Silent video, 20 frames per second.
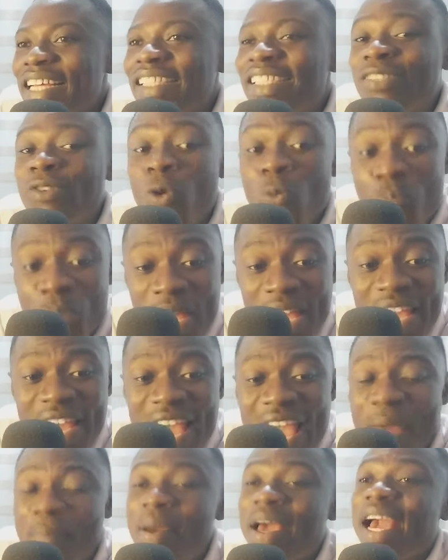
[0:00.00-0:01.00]
So
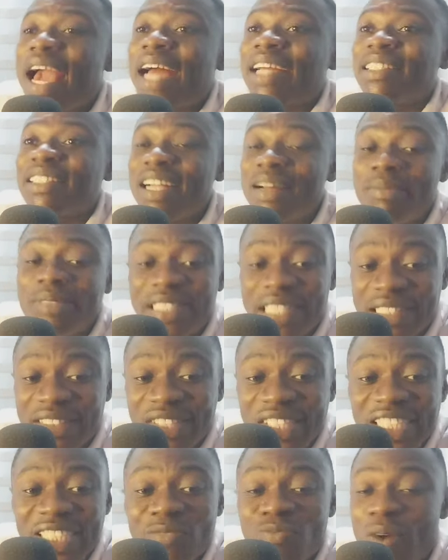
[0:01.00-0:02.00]
be ever catch him,
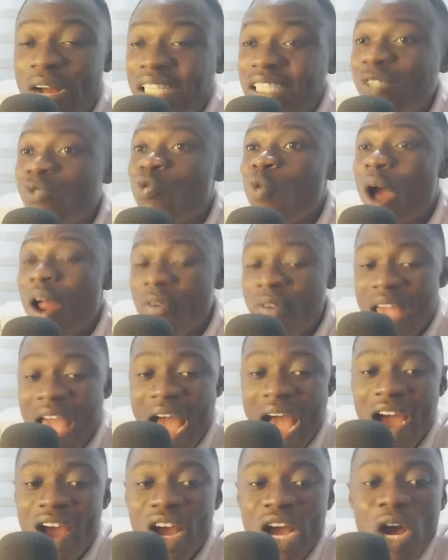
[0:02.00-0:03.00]
said Tracy Watches,
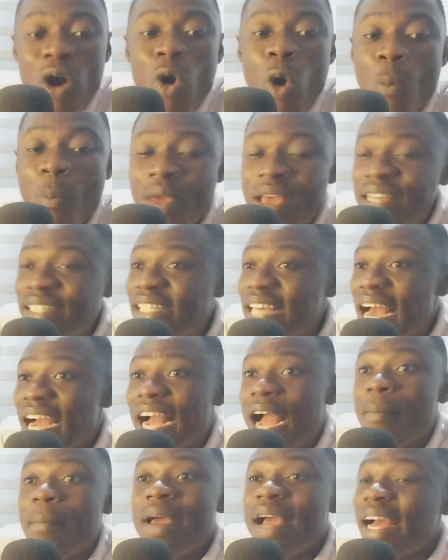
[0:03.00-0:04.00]
warrior, obey, see,
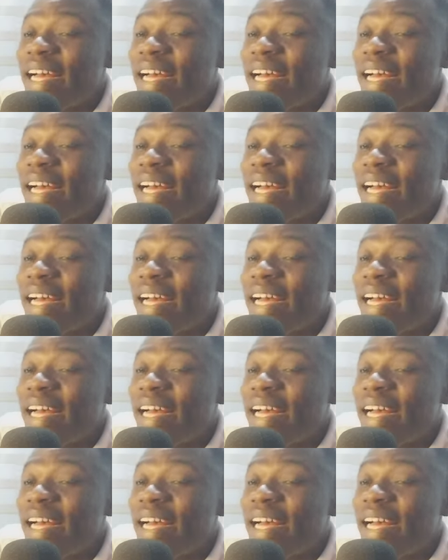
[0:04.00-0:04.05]
I can